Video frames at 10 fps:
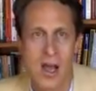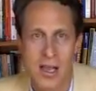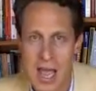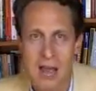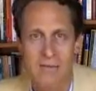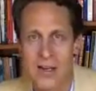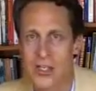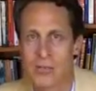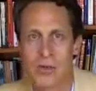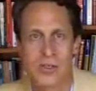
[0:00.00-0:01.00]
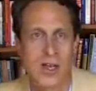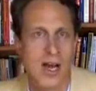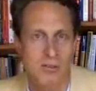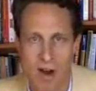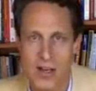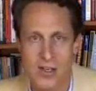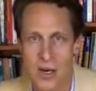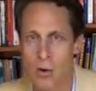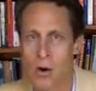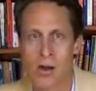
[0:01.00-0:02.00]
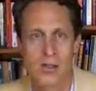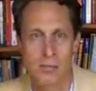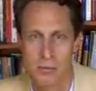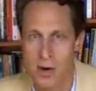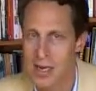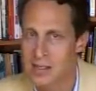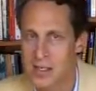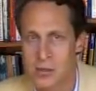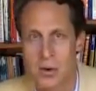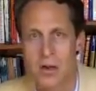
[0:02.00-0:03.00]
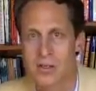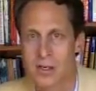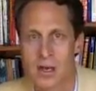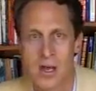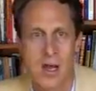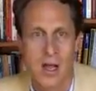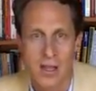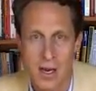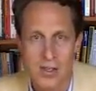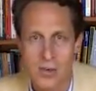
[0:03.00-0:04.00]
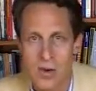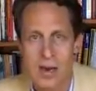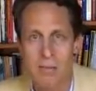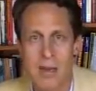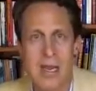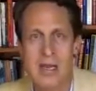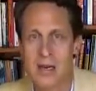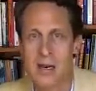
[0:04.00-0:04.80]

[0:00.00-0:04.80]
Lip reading: canned vegetables and hydrogenated oils and processed oils and lots of red meat